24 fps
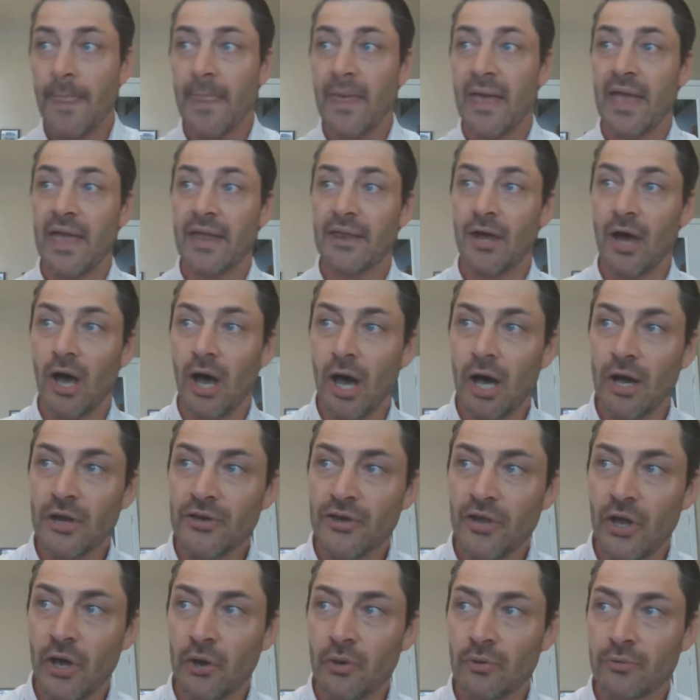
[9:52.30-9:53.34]
and
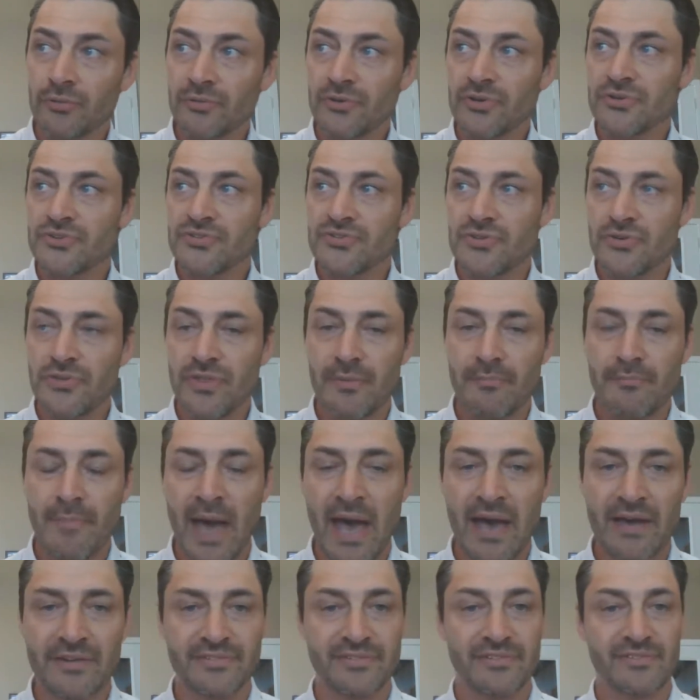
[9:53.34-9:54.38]
unknown to the
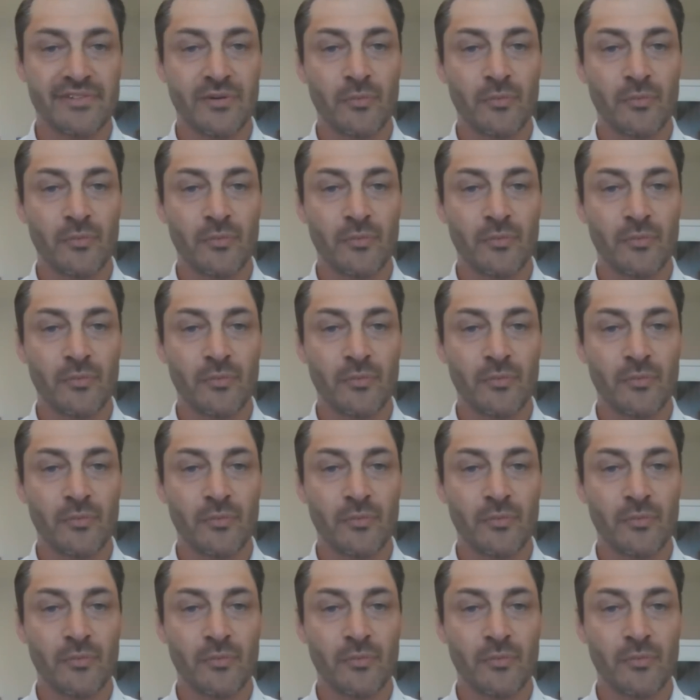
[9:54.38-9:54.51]
masses.